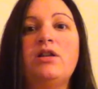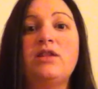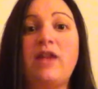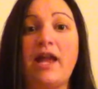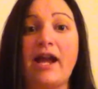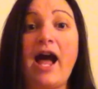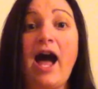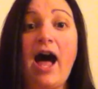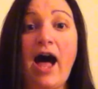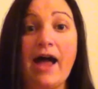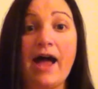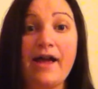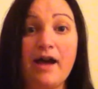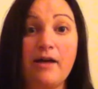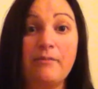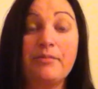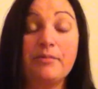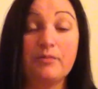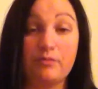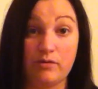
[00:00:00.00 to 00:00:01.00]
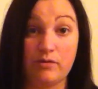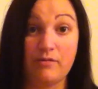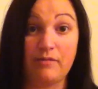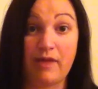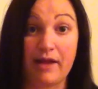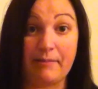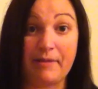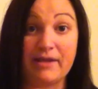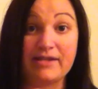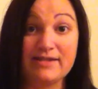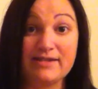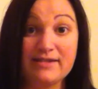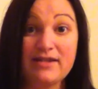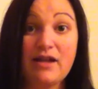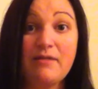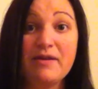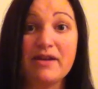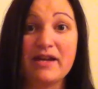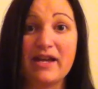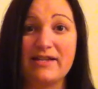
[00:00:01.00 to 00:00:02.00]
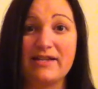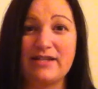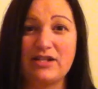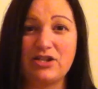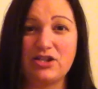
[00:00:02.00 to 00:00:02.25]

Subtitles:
like high up where like my stomach is.